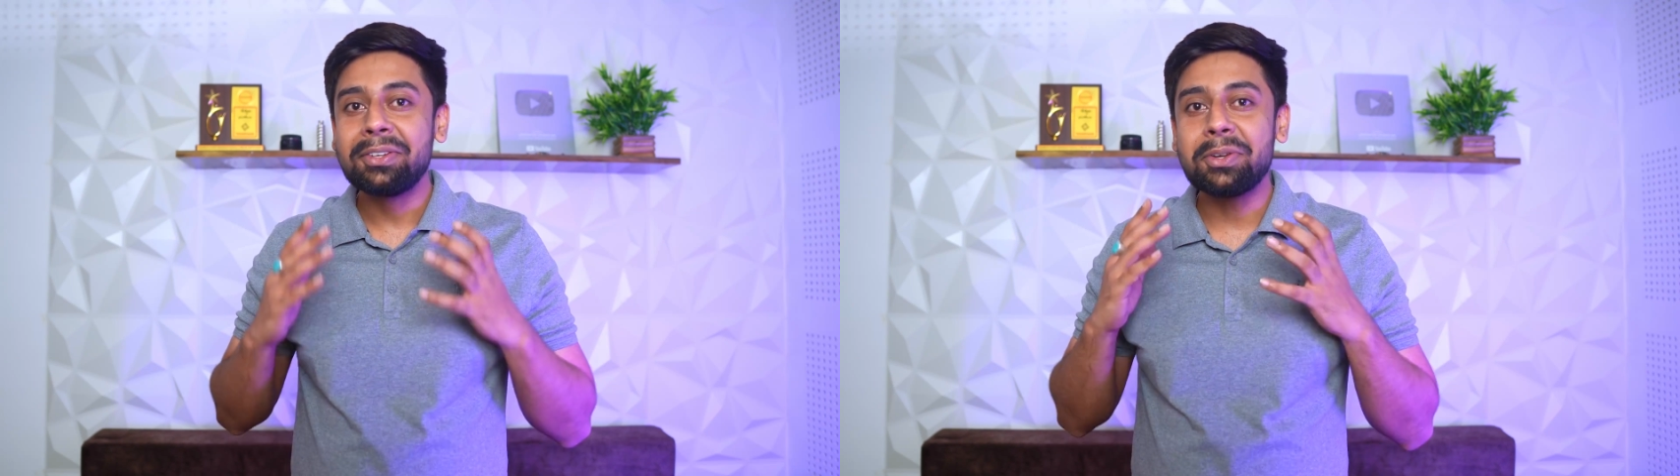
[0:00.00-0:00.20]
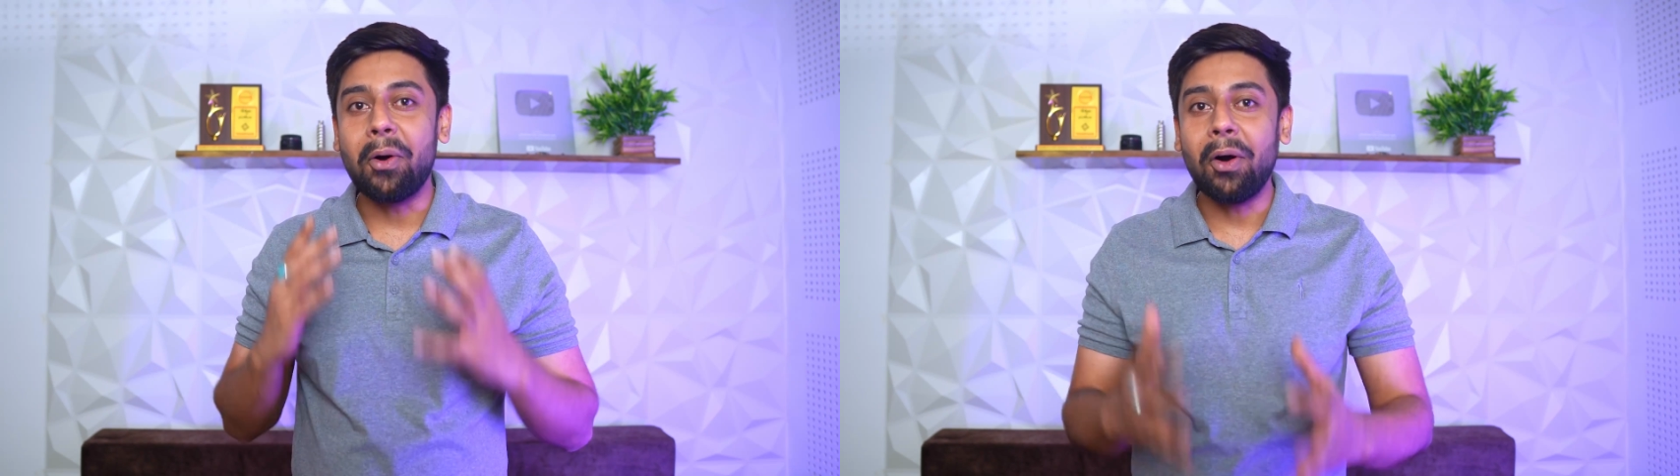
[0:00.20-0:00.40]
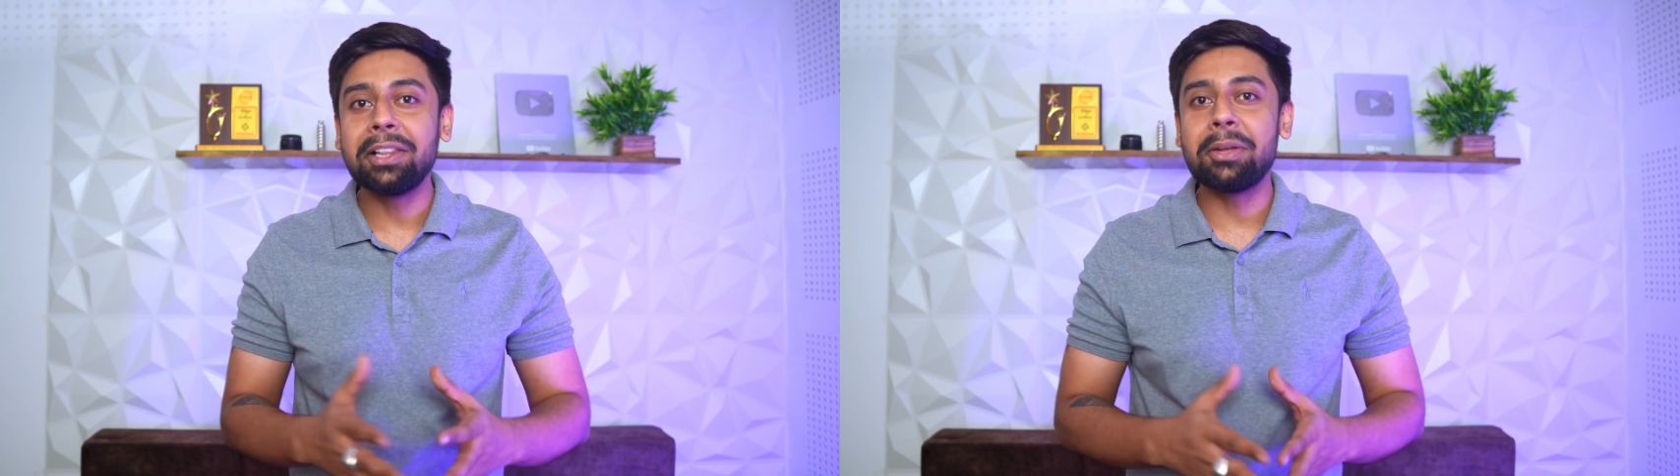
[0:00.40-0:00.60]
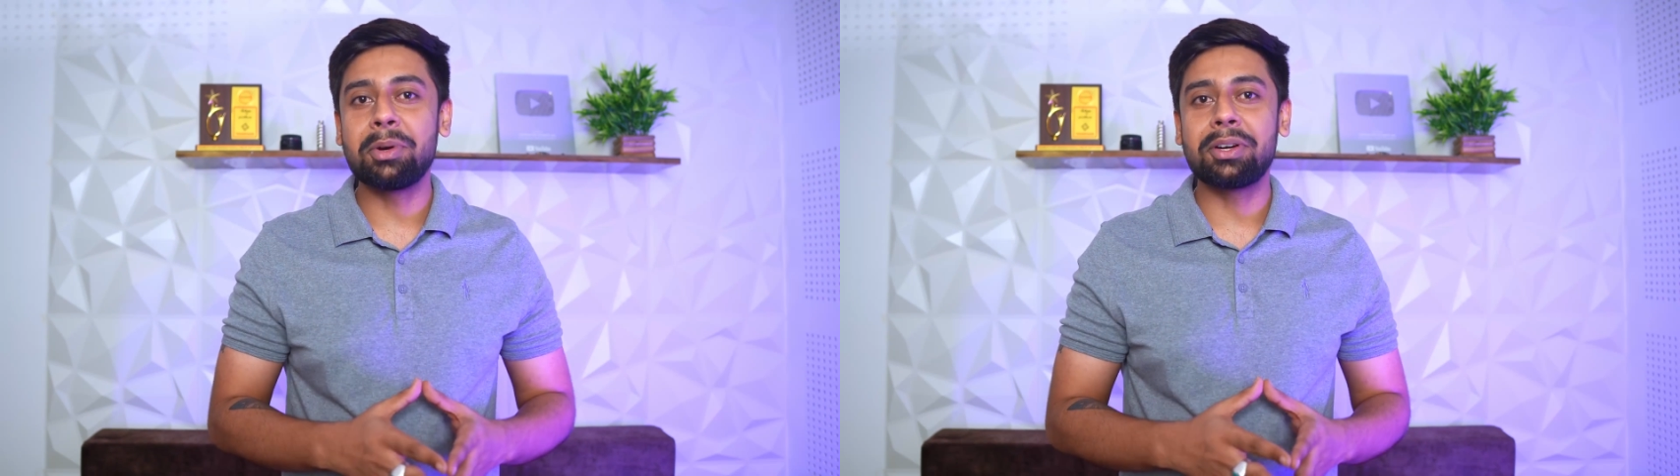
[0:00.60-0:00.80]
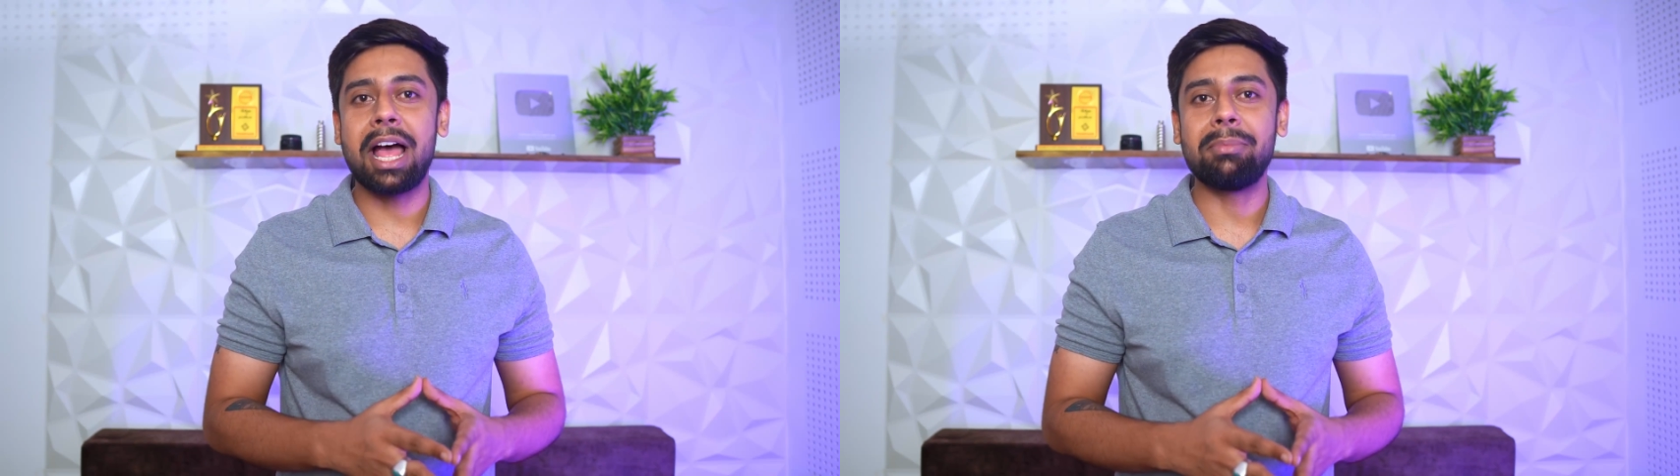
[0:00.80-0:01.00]
to all the
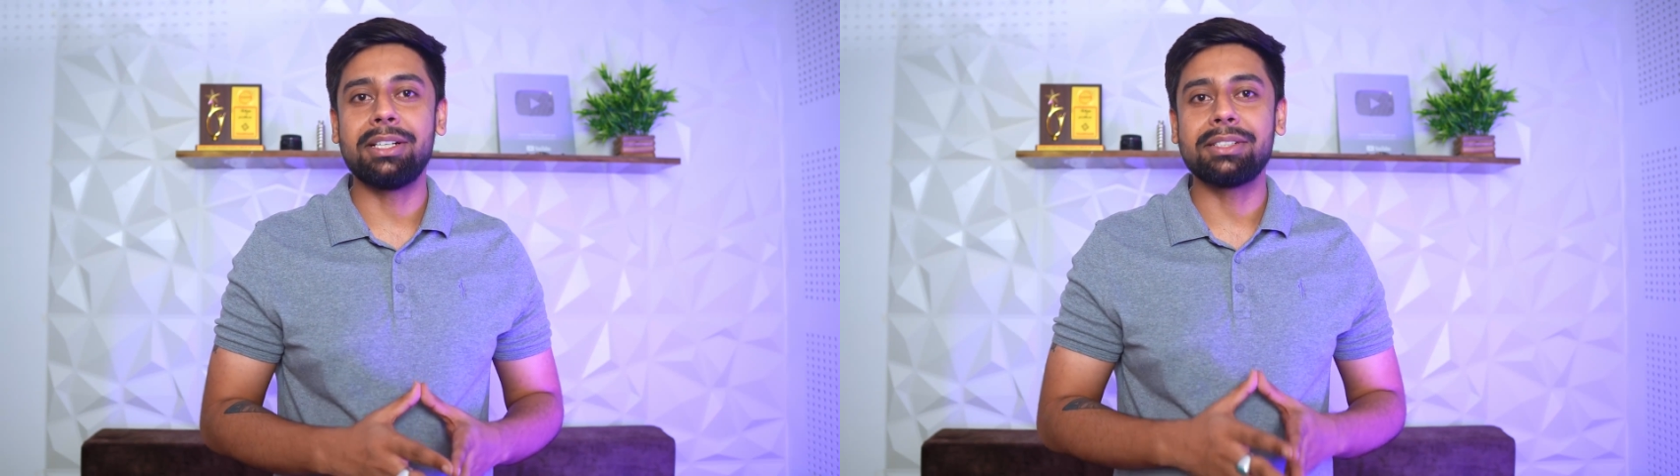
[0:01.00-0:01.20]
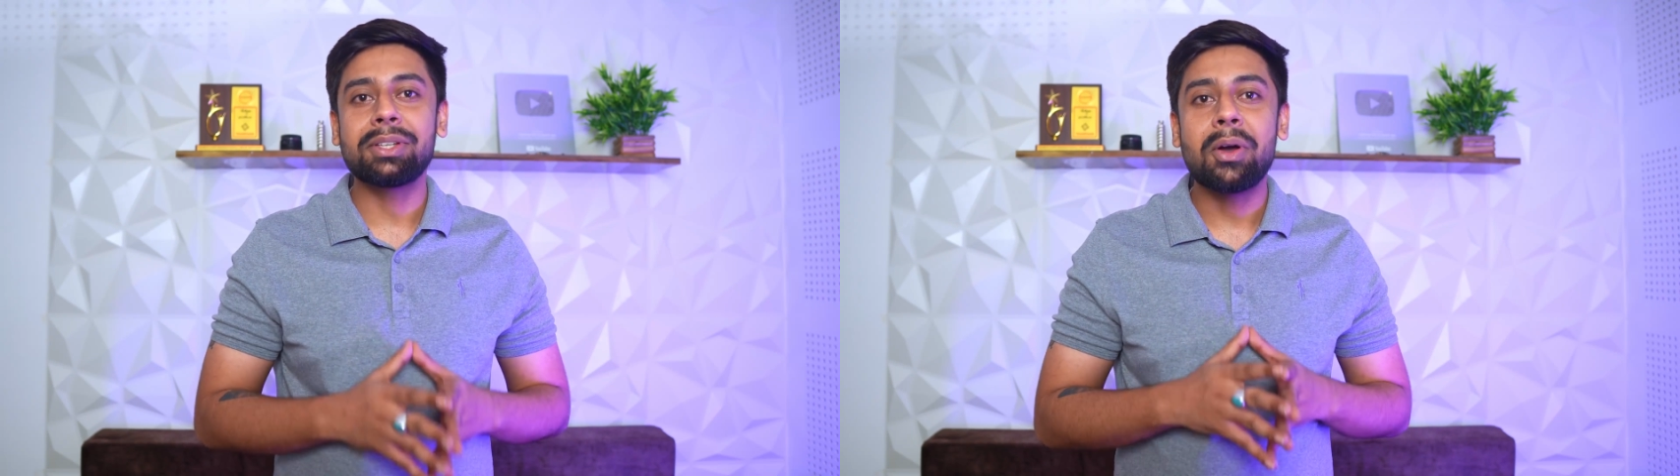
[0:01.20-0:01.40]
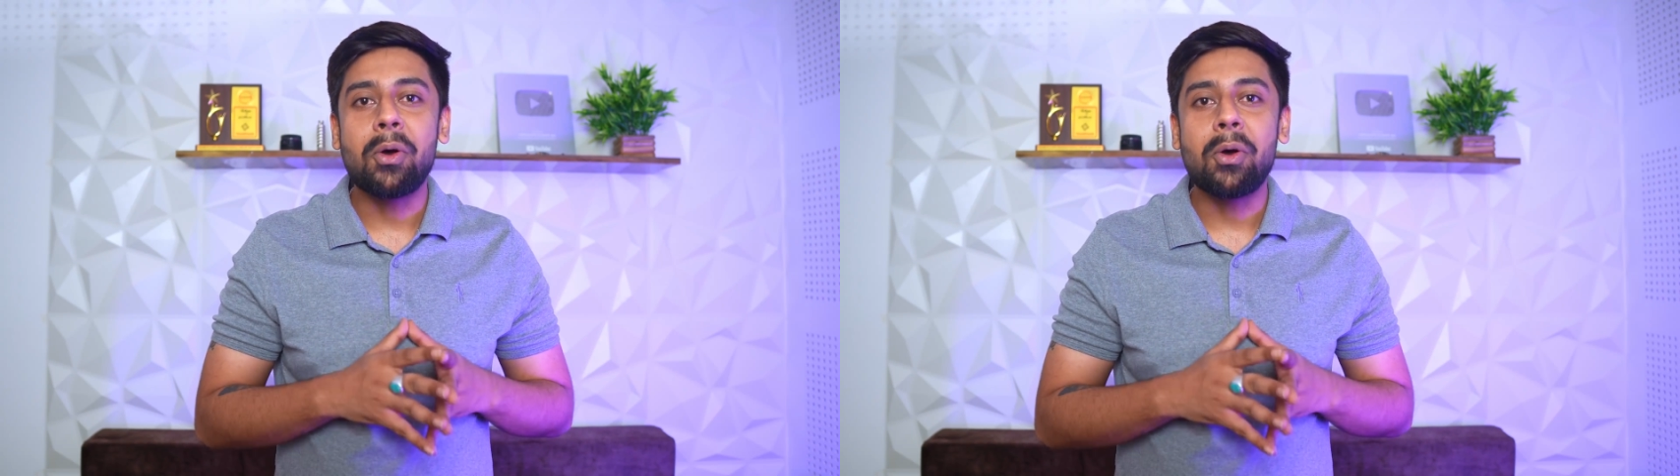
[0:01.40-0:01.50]
programmers